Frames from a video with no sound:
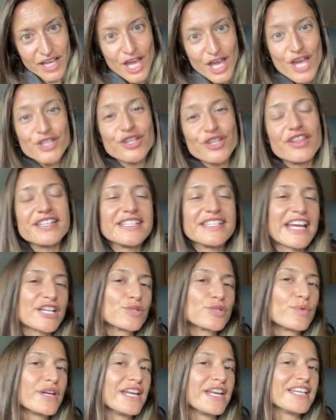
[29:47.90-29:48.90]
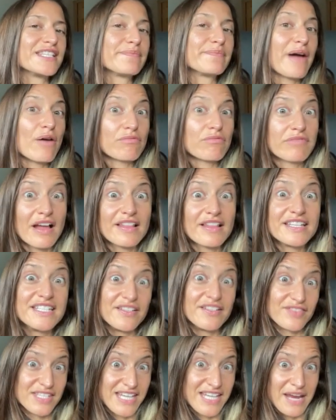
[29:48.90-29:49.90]
So this next one is about
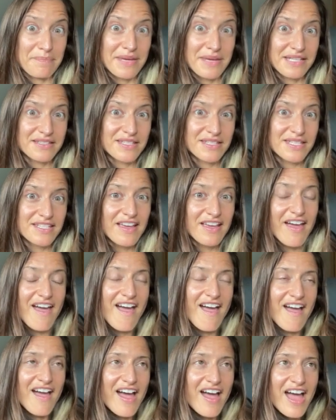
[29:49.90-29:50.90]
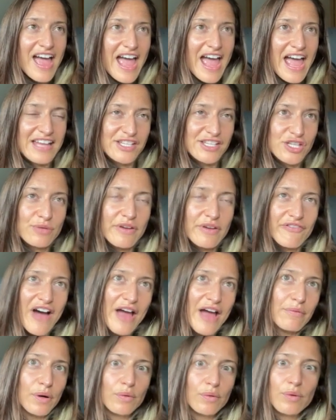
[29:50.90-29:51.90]
relative statements. And so if I
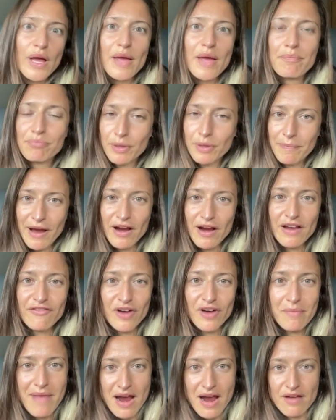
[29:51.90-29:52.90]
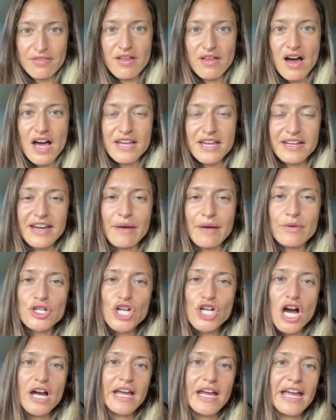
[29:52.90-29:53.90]
were preparing for a marathon and I were
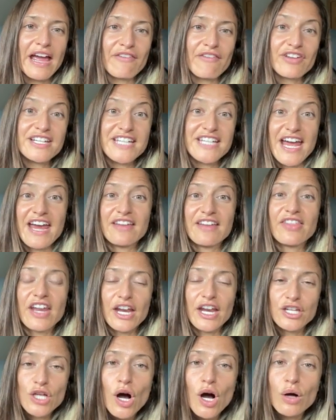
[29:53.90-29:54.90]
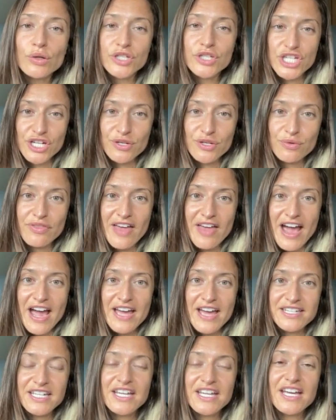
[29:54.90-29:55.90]
jogging every day, and then I told you
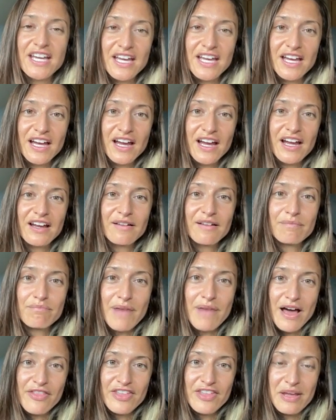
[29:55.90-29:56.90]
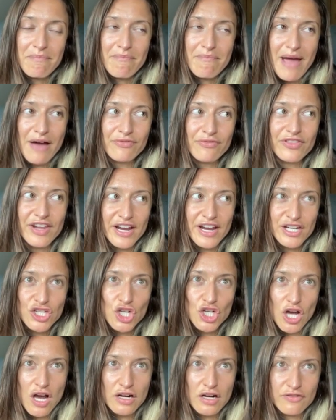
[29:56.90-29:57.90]
that the amount that I
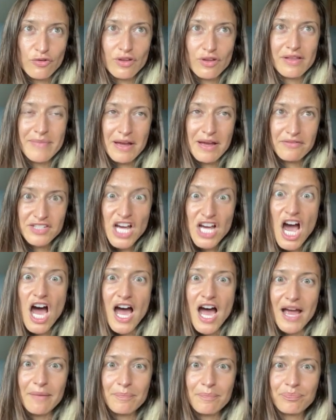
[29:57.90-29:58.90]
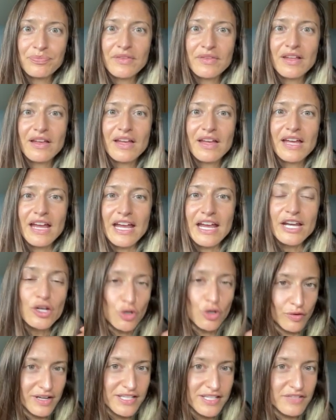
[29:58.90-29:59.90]
jogged for, the amount of time,
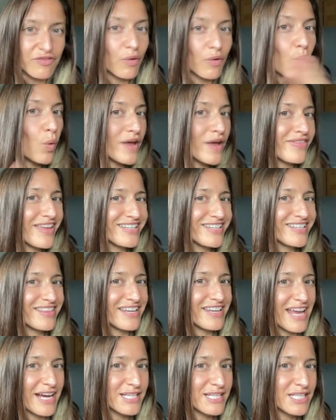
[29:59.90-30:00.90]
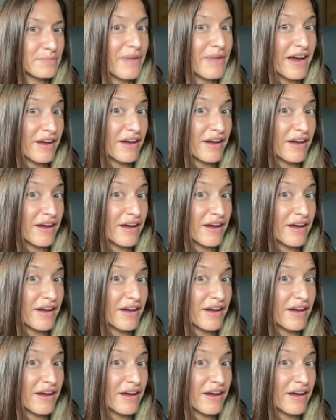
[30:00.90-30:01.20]
increased from one day to the next by a